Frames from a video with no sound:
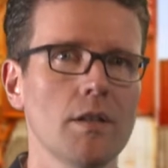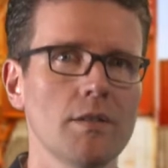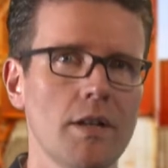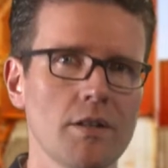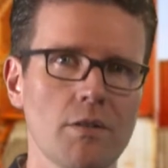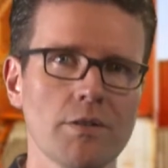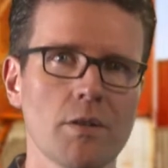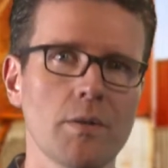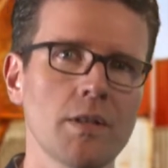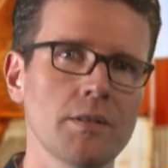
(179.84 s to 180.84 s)
There is
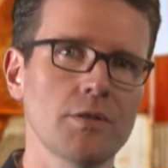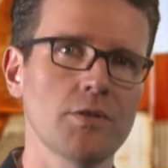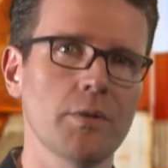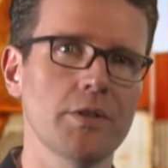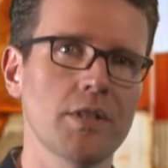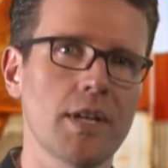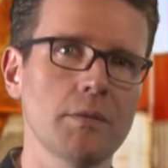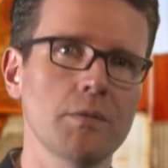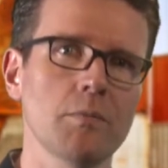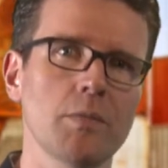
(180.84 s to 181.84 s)
also another storage
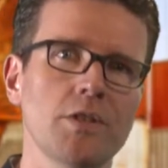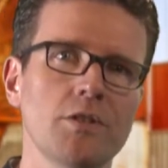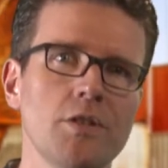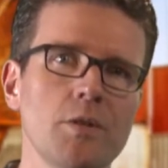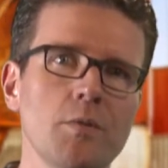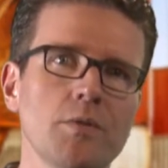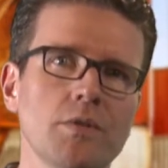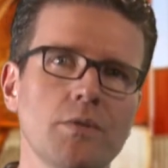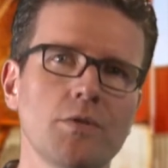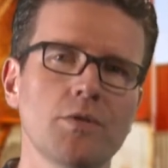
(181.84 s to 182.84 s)
account which is
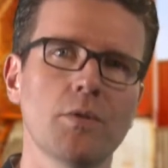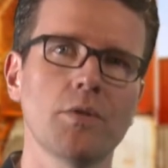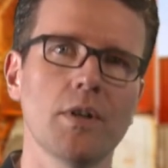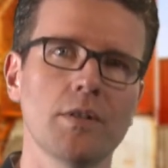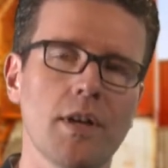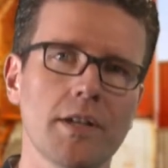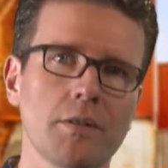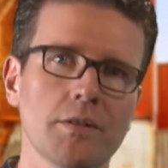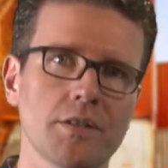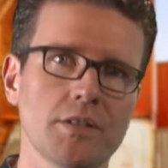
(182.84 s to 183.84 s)
used to store
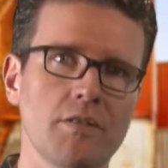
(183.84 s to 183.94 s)
diagnostics